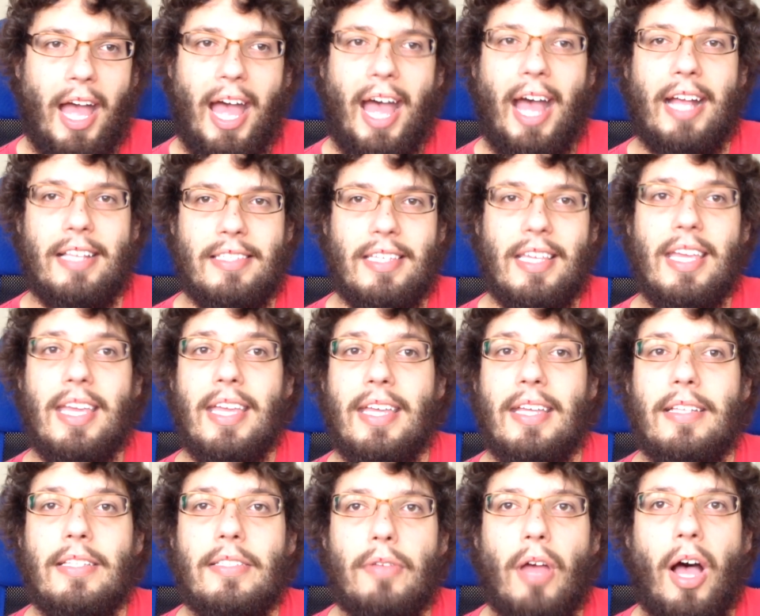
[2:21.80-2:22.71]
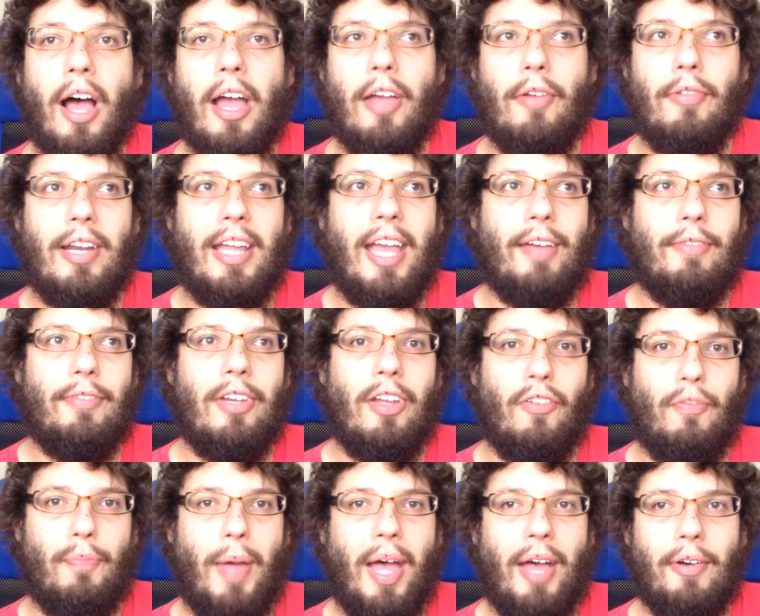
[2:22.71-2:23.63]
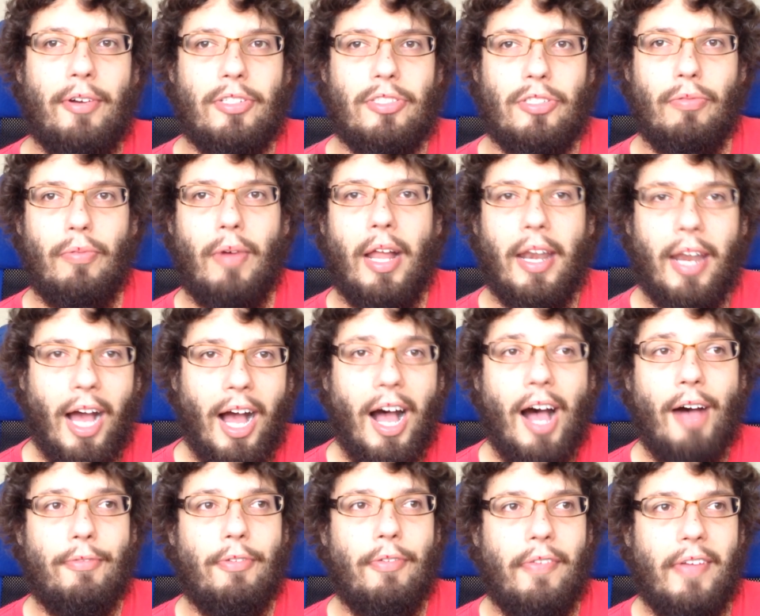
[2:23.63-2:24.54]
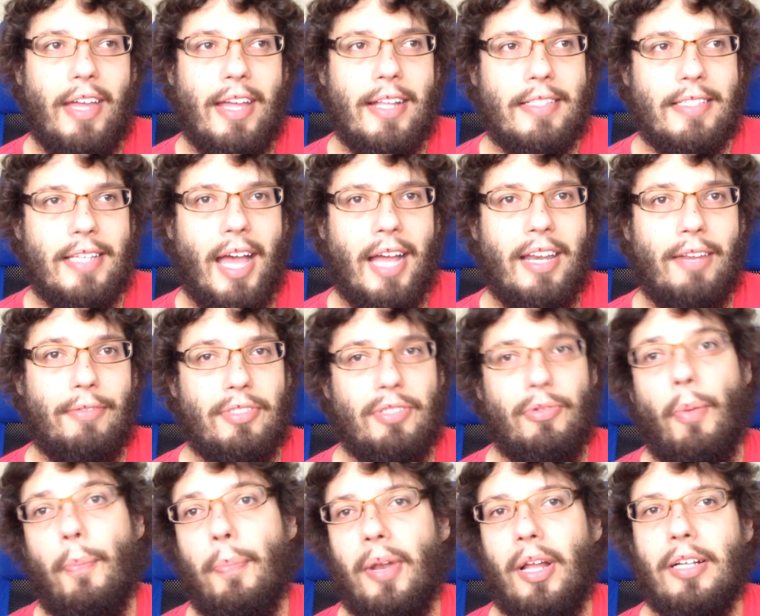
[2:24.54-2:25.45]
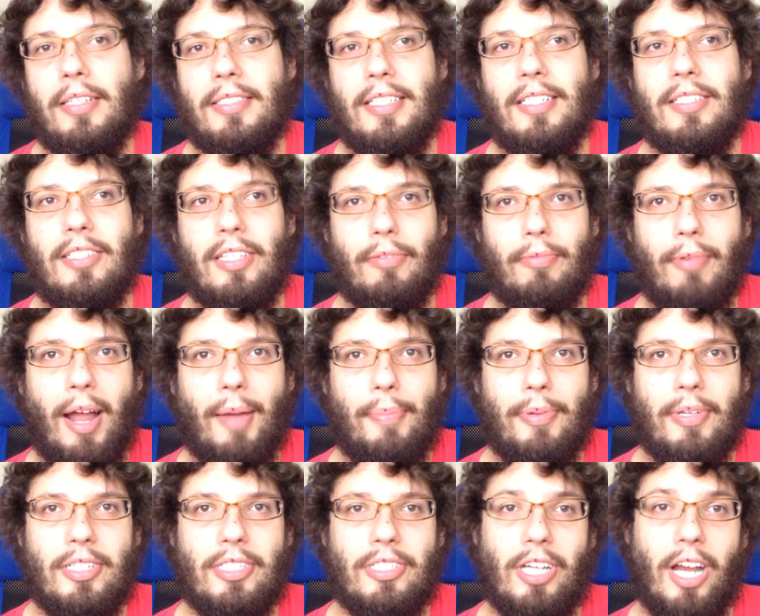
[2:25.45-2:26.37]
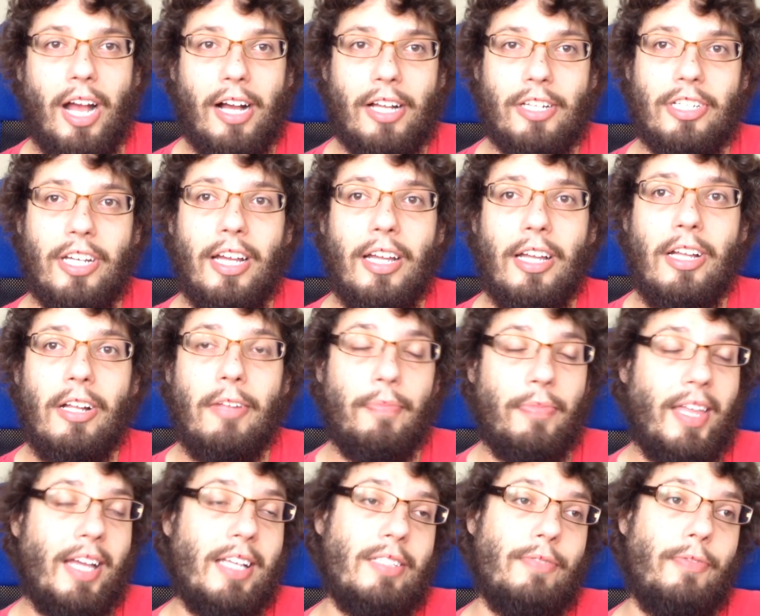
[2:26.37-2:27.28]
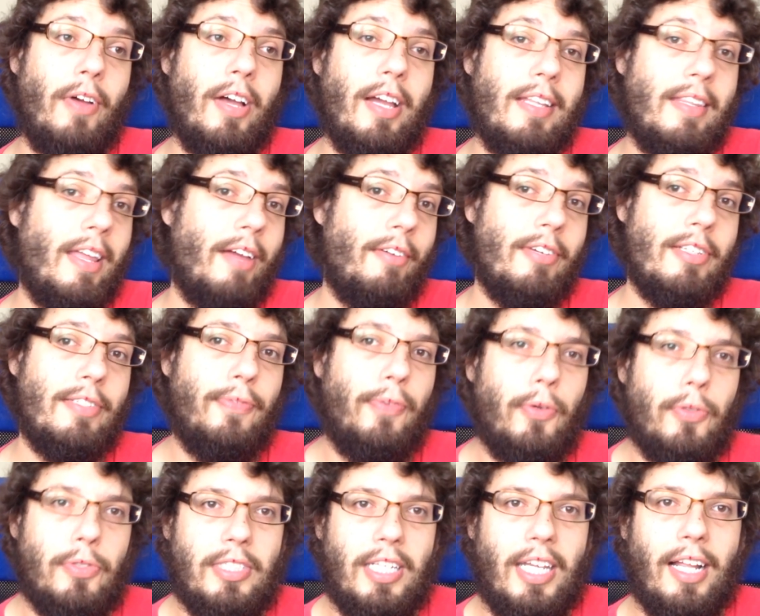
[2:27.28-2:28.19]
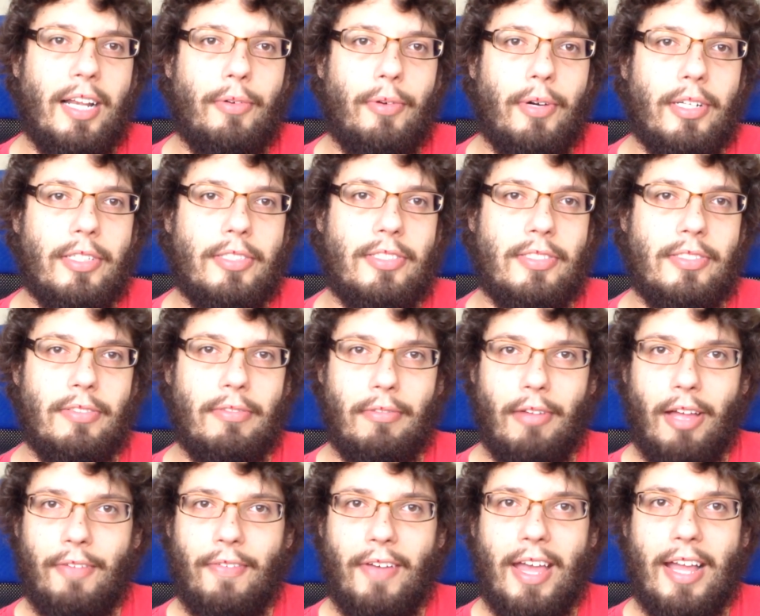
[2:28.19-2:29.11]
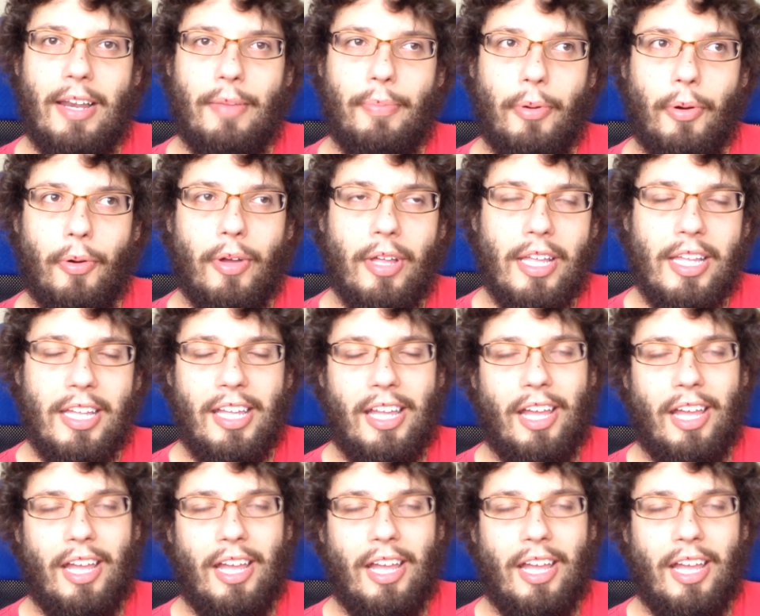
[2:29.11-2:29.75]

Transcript: as is, I only have enough power to run half of it, and if someone plugs into the rapid charger, that's fine, there is forty kilowatts available.